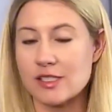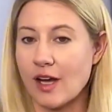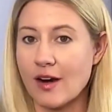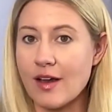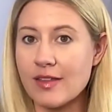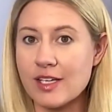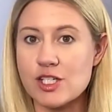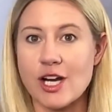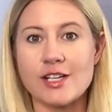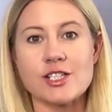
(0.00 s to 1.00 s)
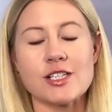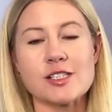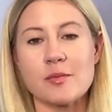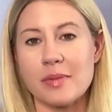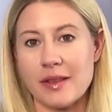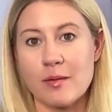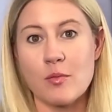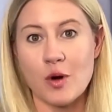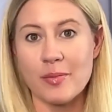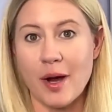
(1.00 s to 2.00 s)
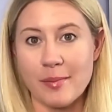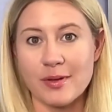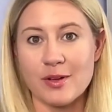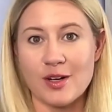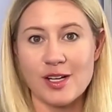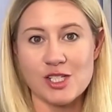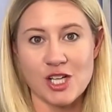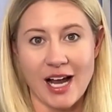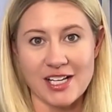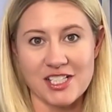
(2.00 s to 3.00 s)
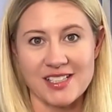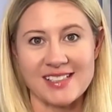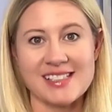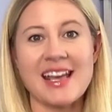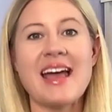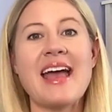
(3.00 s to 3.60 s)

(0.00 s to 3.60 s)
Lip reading: Not all the attractions, but the more popular attractions,